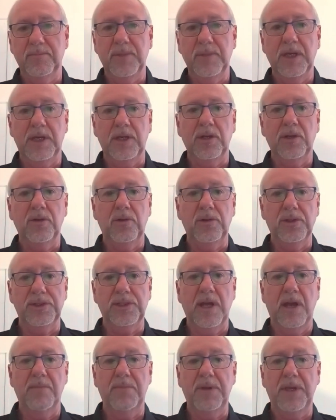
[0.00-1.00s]
it could
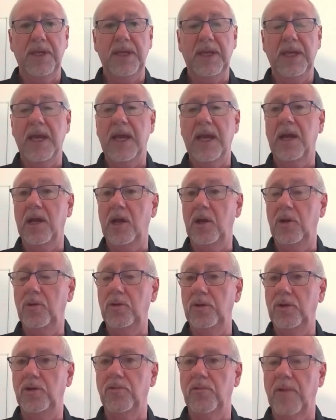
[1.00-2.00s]
also be a
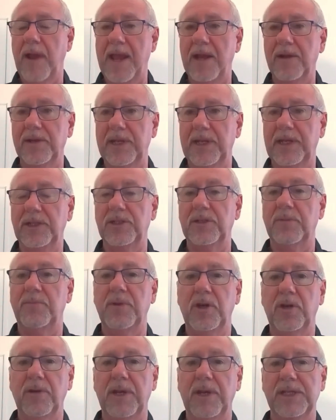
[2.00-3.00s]
good grounding to
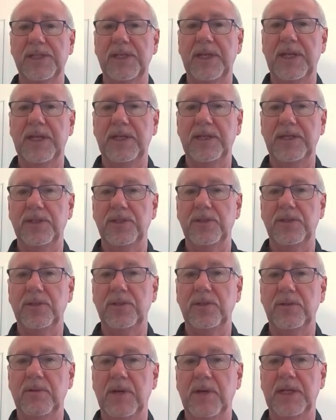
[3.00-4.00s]
progress
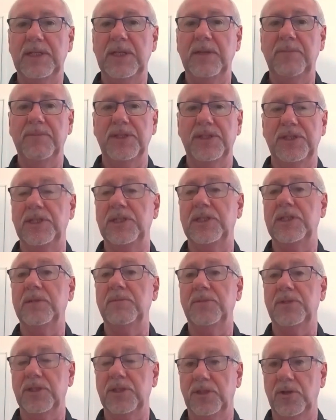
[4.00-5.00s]
into a timber
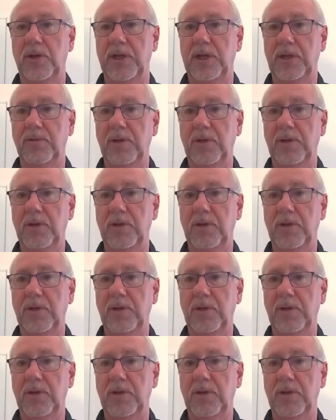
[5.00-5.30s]
systems design